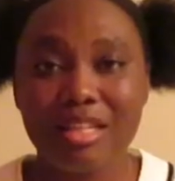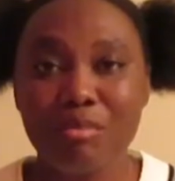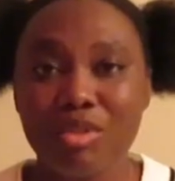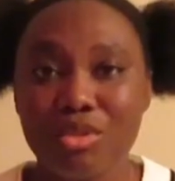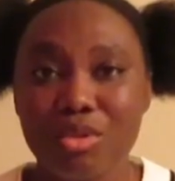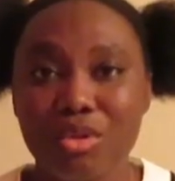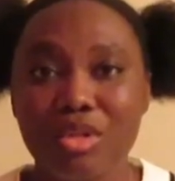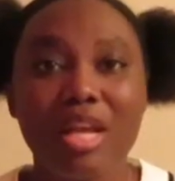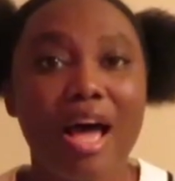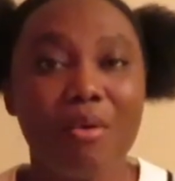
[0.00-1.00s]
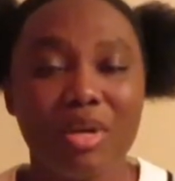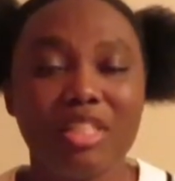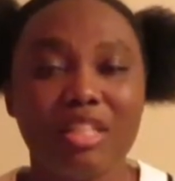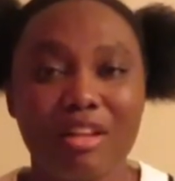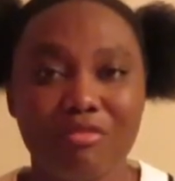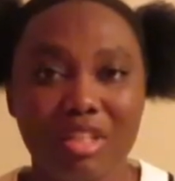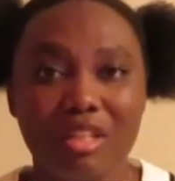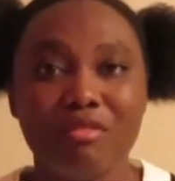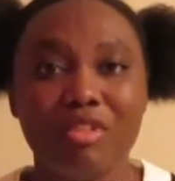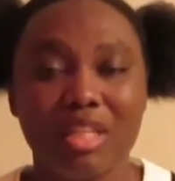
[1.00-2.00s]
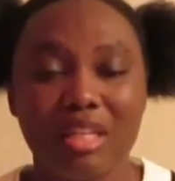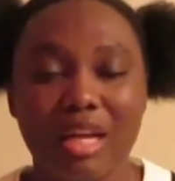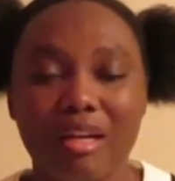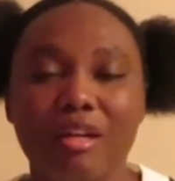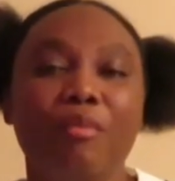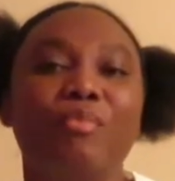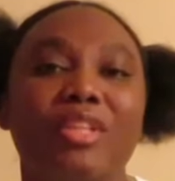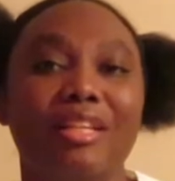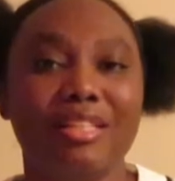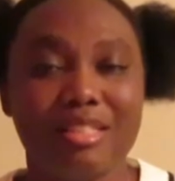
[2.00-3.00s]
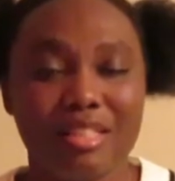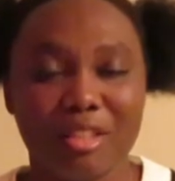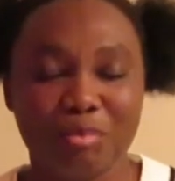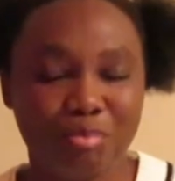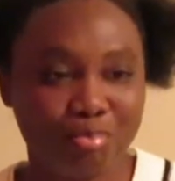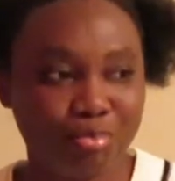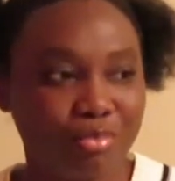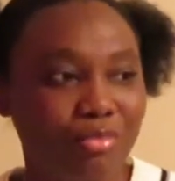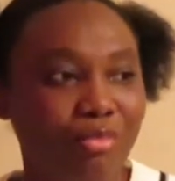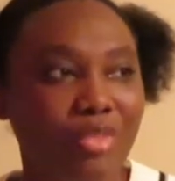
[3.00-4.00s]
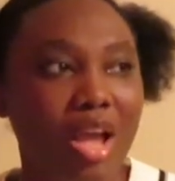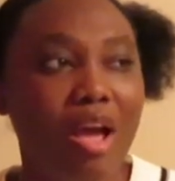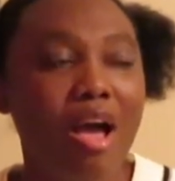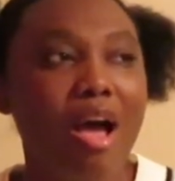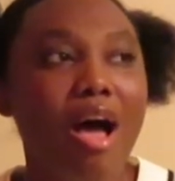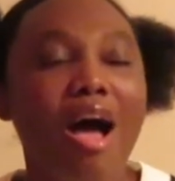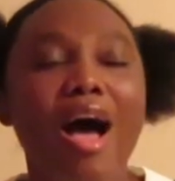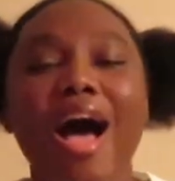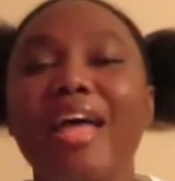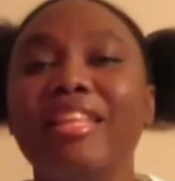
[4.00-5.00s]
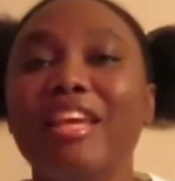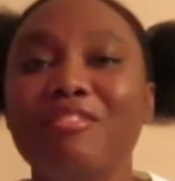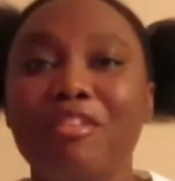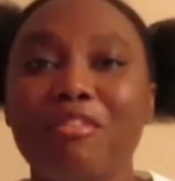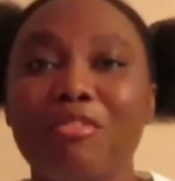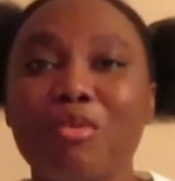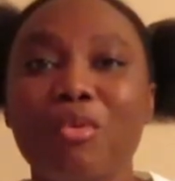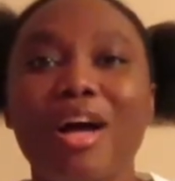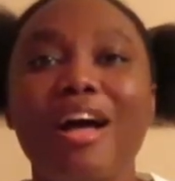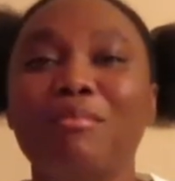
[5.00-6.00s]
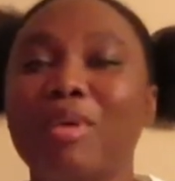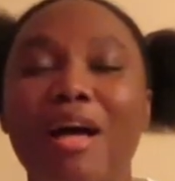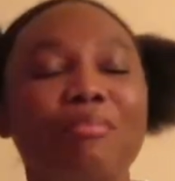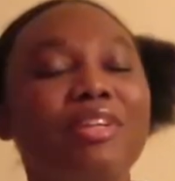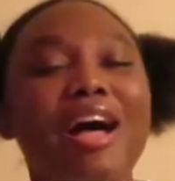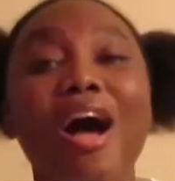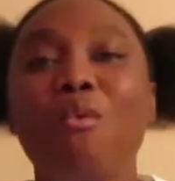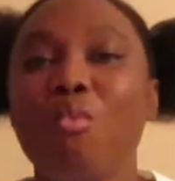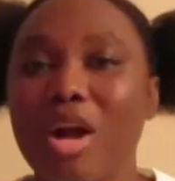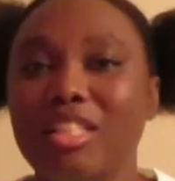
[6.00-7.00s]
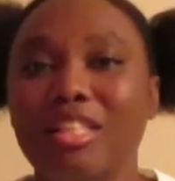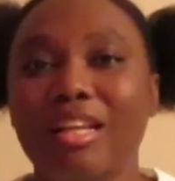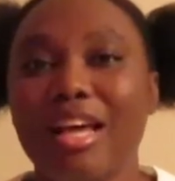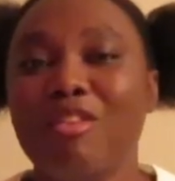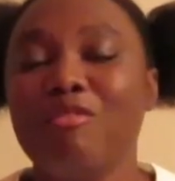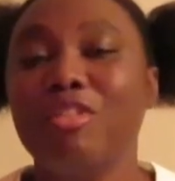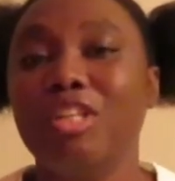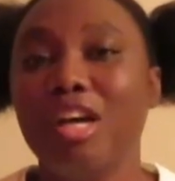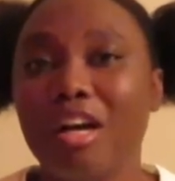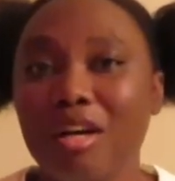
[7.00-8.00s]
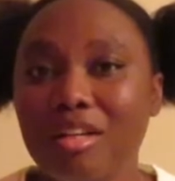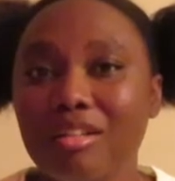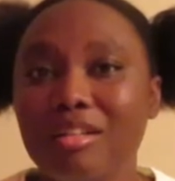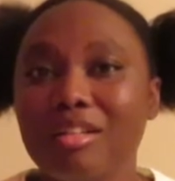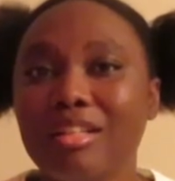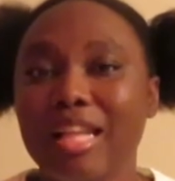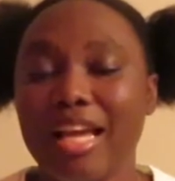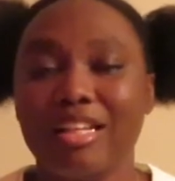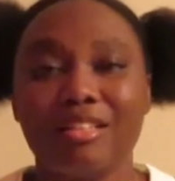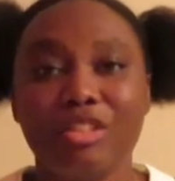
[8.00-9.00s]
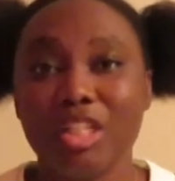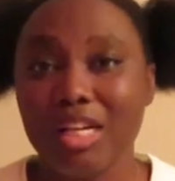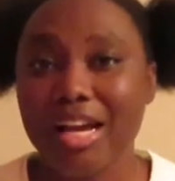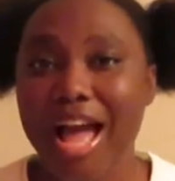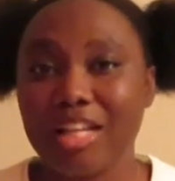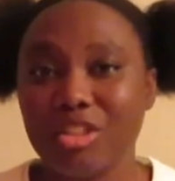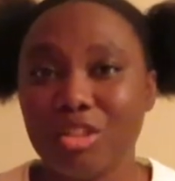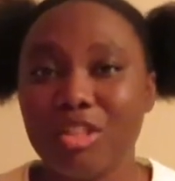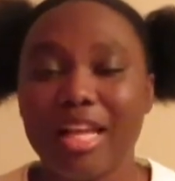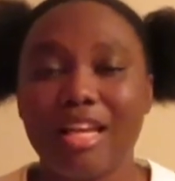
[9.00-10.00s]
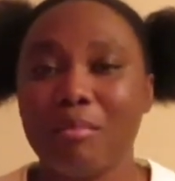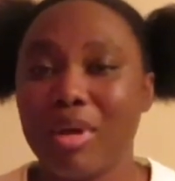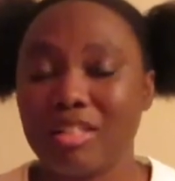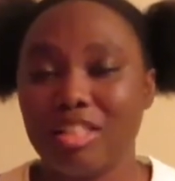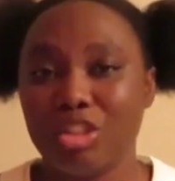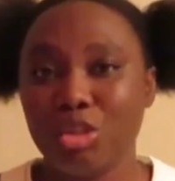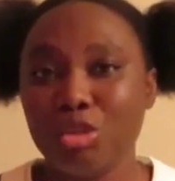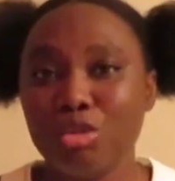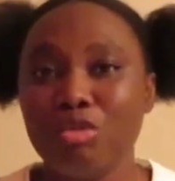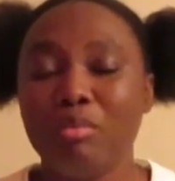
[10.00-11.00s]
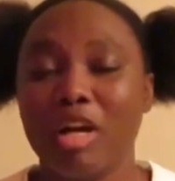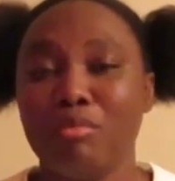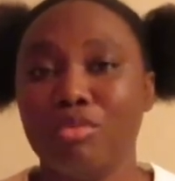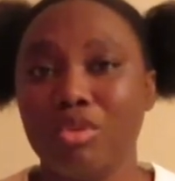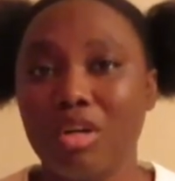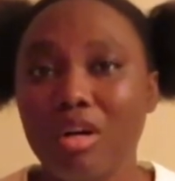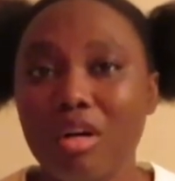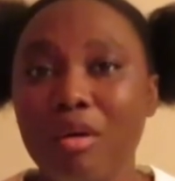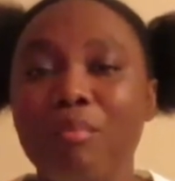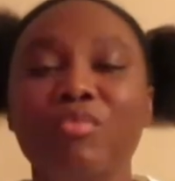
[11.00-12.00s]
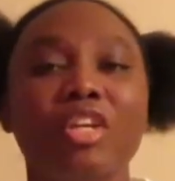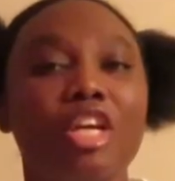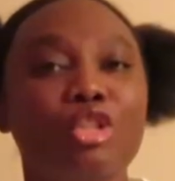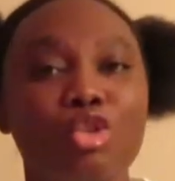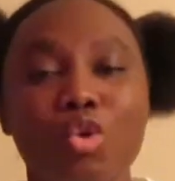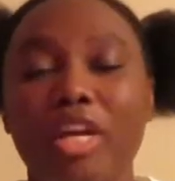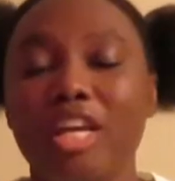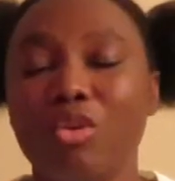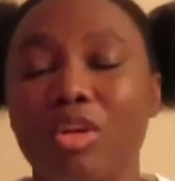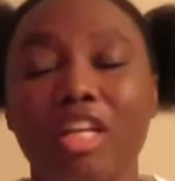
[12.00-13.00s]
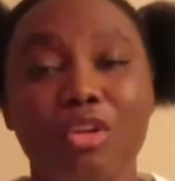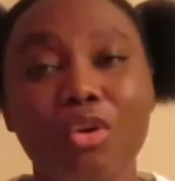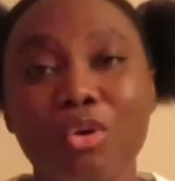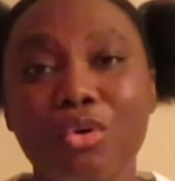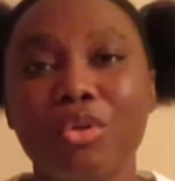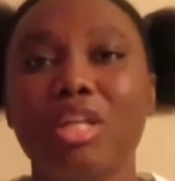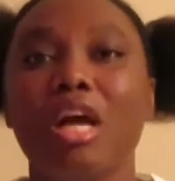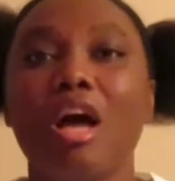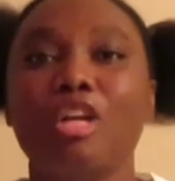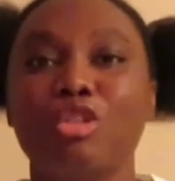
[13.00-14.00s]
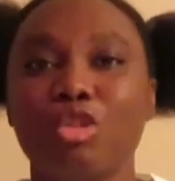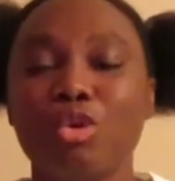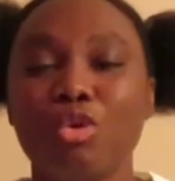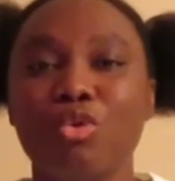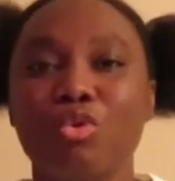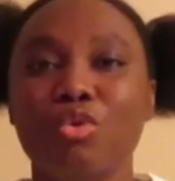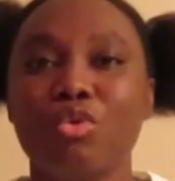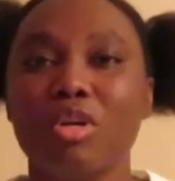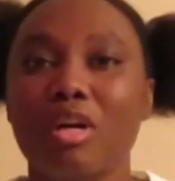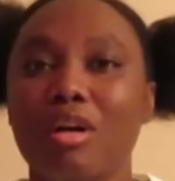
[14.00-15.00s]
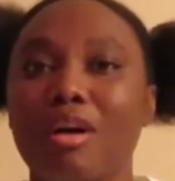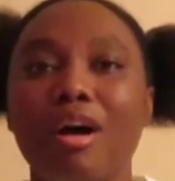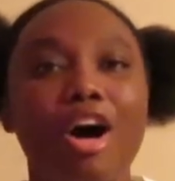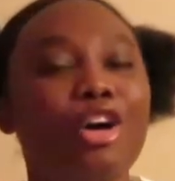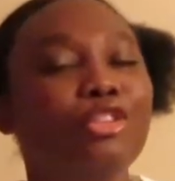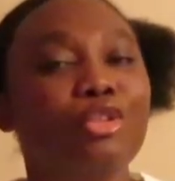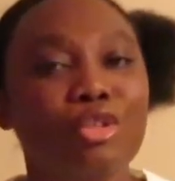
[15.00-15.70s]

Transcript: episode. I watch it on Viki.com. Listen, I watch a lot of young actor like Park Se-jun, Park Bo-gum, so and on. So on